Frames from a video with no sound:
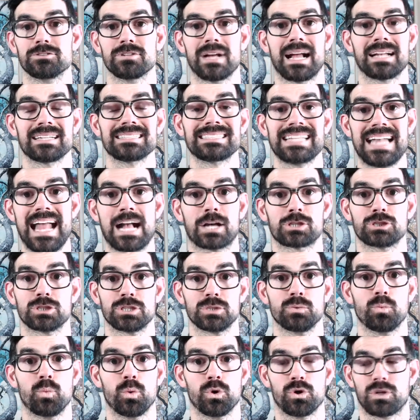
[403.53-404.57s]
How does it actually
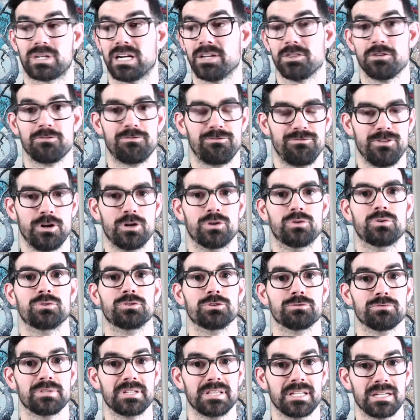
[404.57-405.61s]
work on the phone
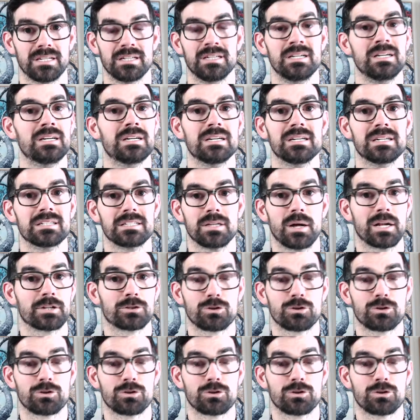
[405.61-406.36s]
or on